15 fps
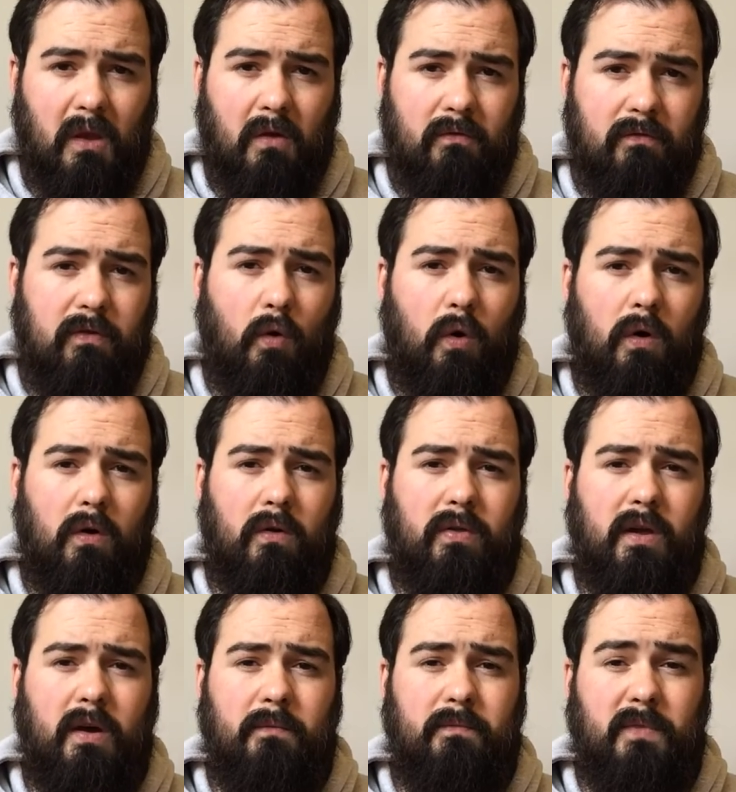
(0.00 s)
for
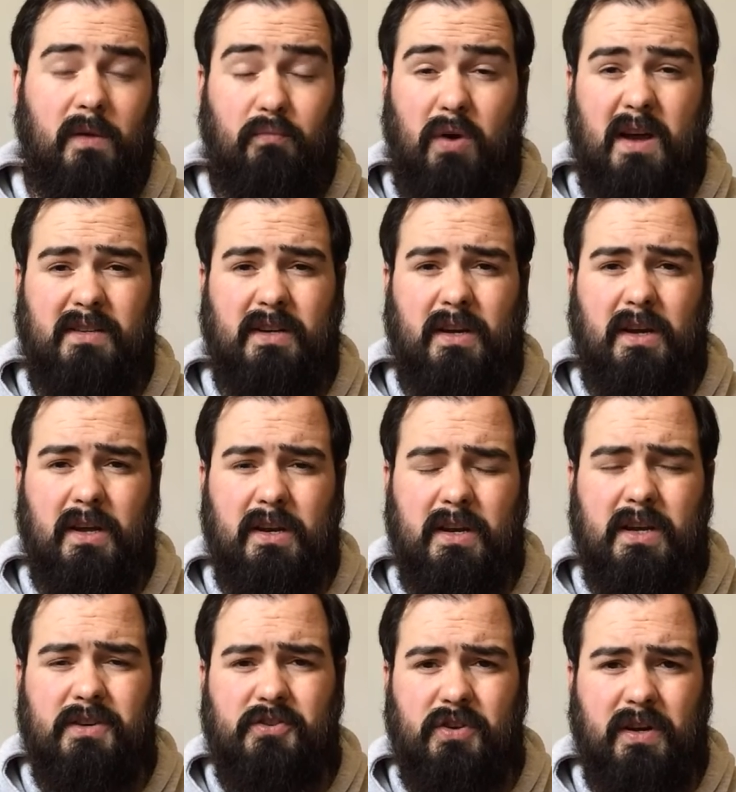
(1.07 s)
the present
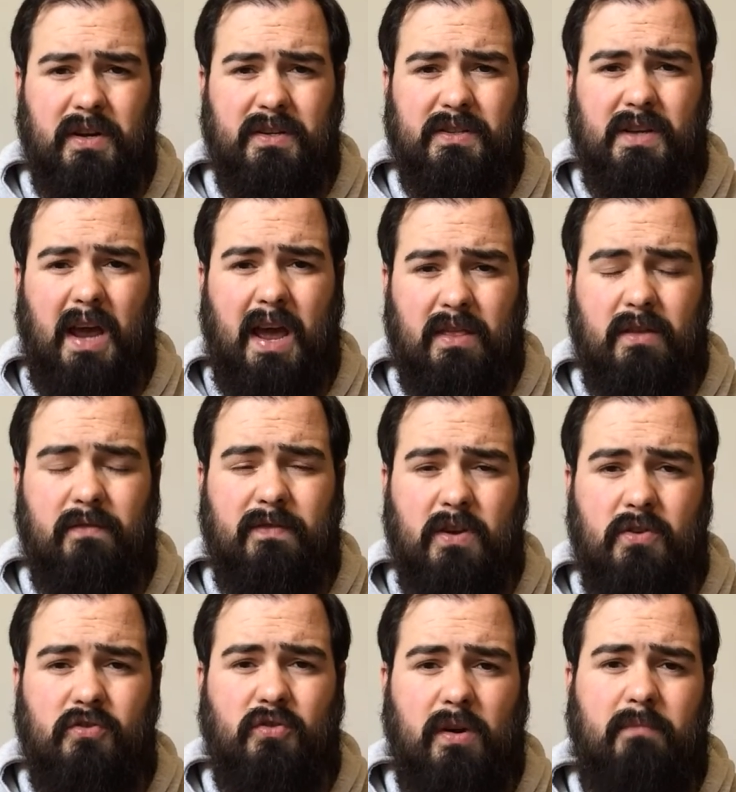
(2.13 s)
conditions and the
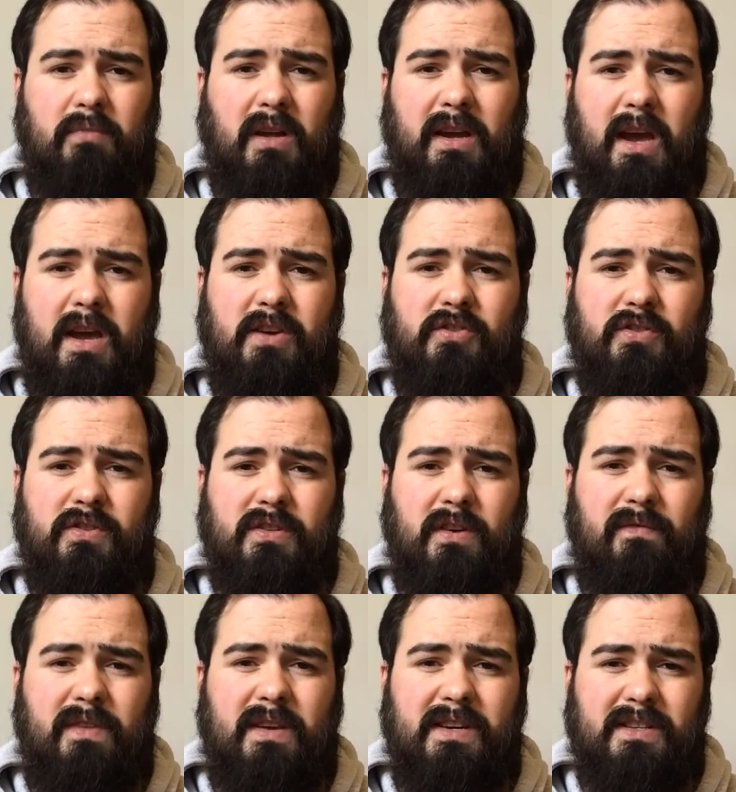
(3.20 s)
future implications
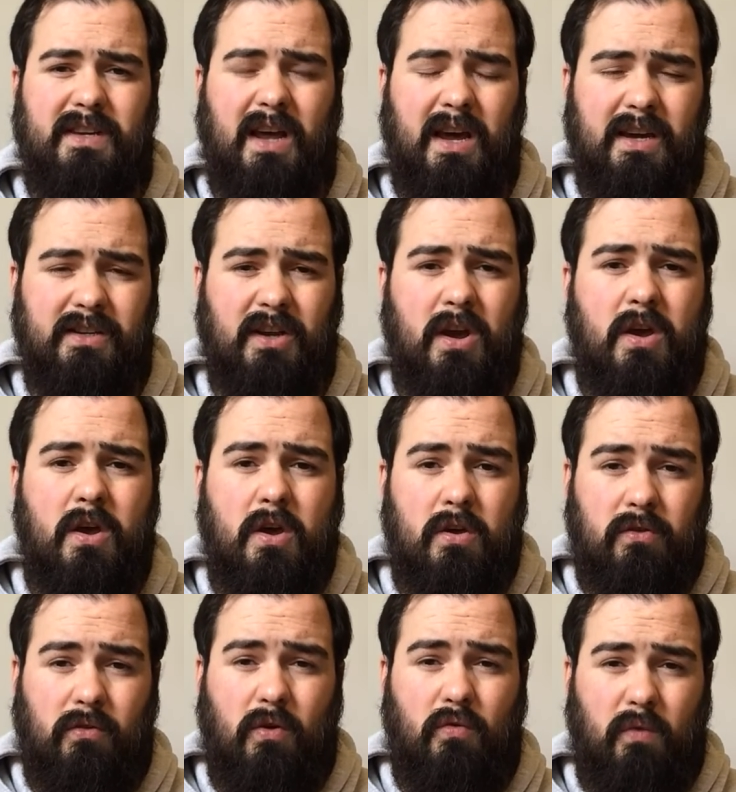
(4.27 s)
of these days
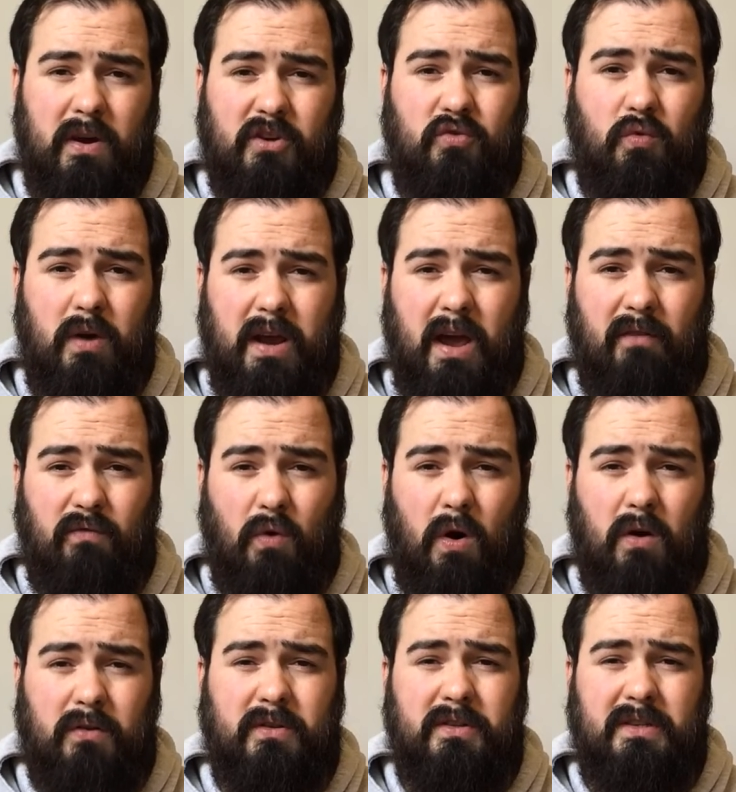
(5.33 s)
through which we have
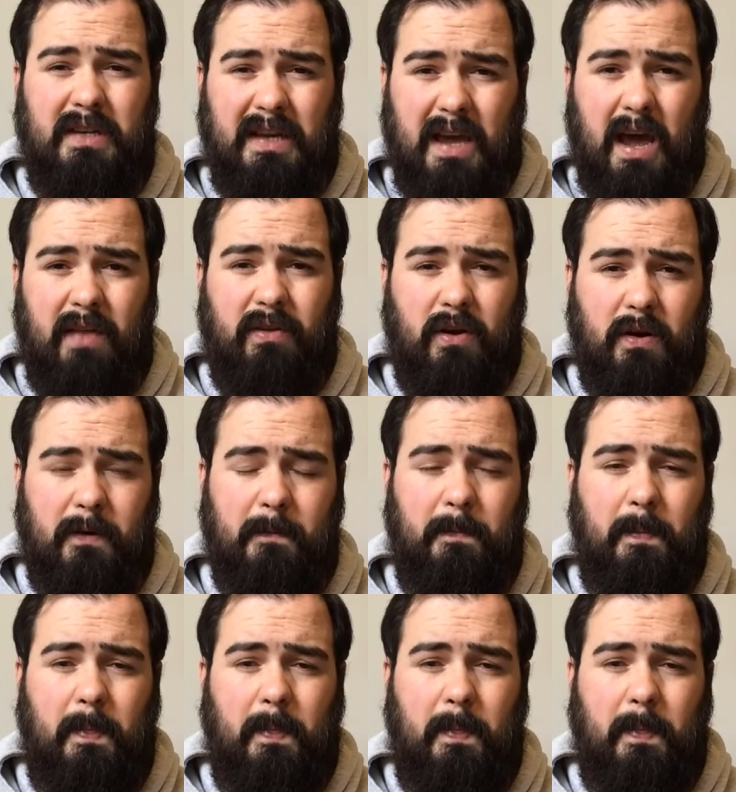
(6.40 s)
walked together.